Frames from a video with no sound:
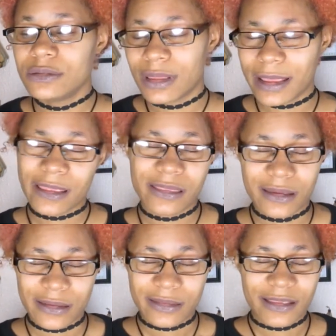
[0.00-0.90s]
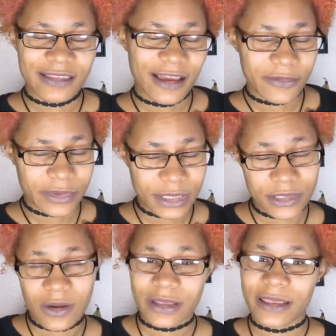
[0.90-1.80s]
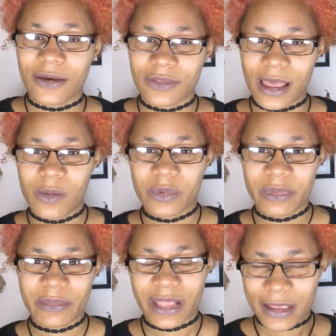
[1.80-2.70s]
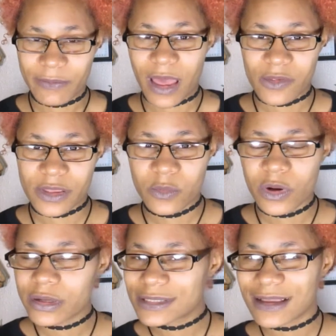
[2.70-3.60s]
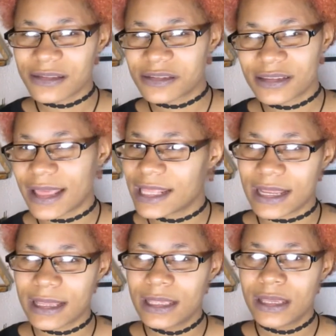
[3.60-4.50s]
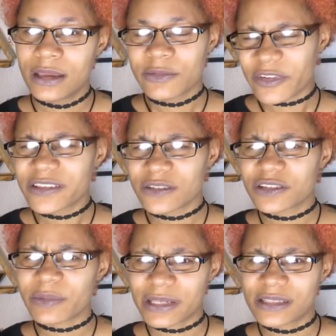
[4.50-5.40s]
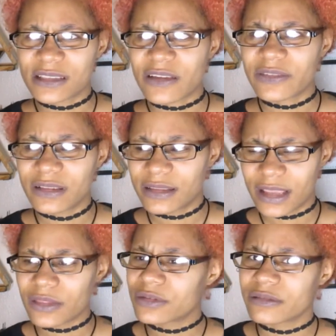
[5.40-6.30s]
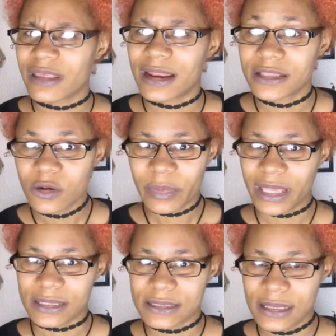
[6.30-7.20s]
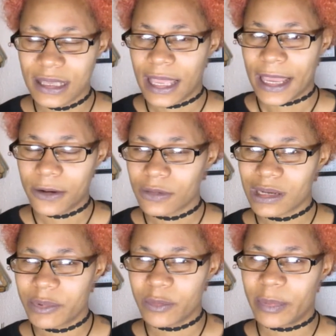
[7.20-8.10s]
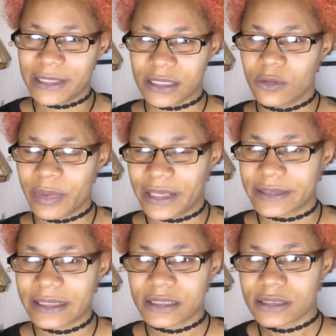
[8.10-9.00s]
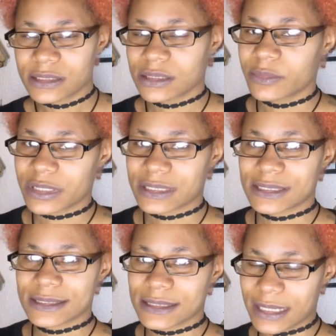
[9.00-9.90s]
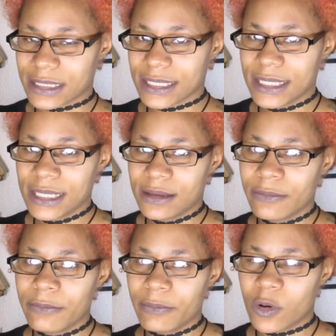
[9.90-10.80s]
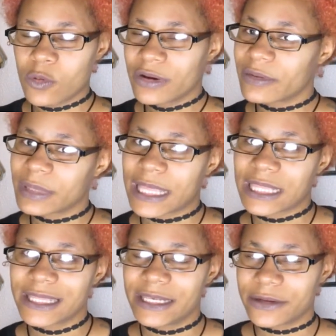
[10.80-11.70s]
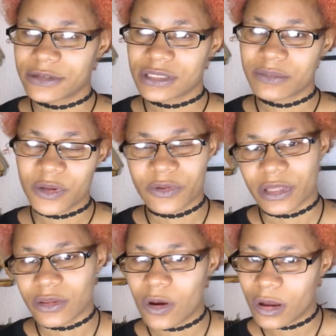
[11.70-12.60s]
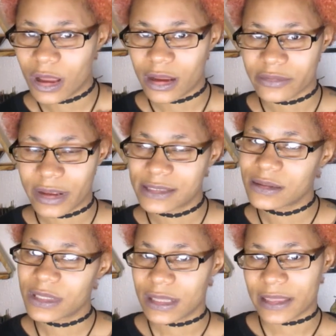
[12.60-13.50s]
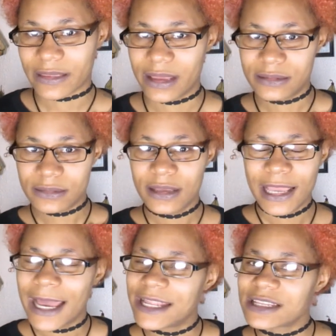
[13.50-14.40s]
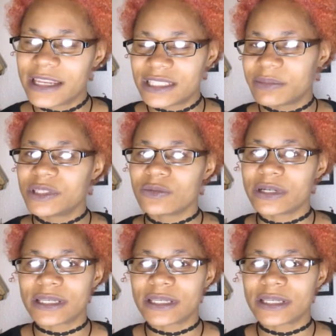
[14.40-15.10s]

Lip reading: do like the not really talking out loud, but maybe like mouthing words. Other than that, facial expressions definitely. Other than that, I don't pace. I know a lot of people pace. I don't pace. I just need somewhere to sit, or if I'm like cleaning or something, or in a long car ride, something like that. I need to be